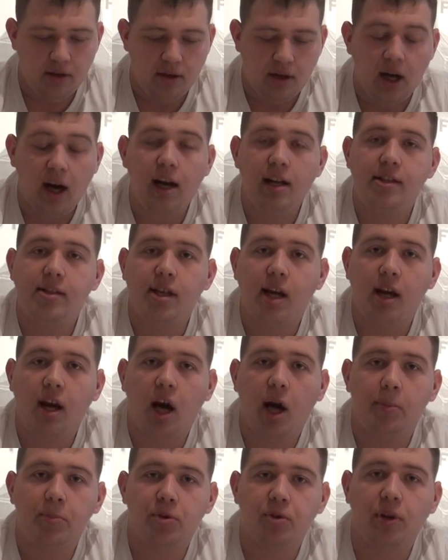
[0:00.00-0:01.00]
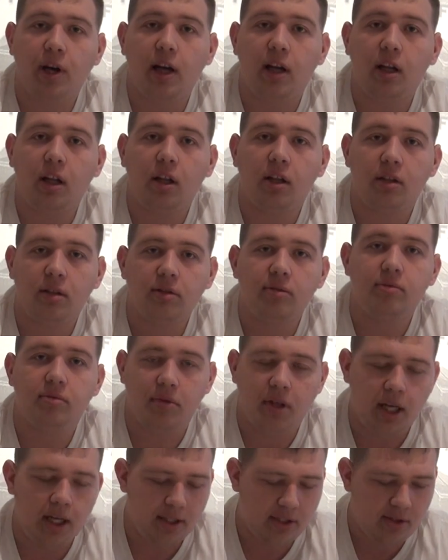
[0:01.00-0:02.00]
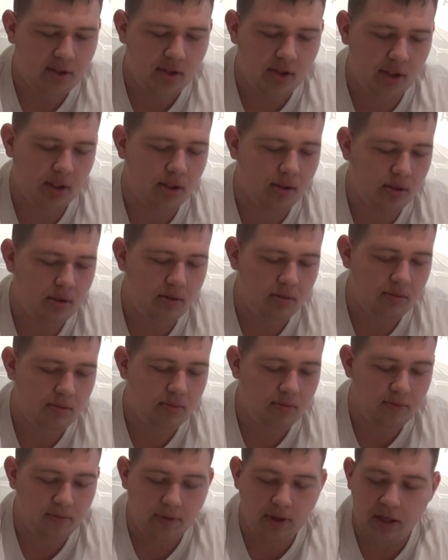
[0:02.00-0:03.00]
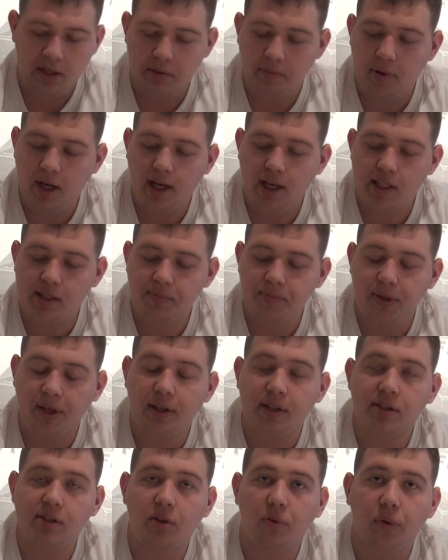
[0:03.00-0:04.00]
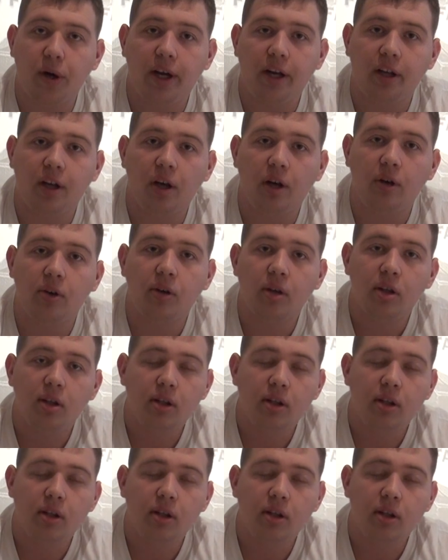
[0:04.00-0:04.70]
I'd say Optrel. It's, in my experience, the way to go.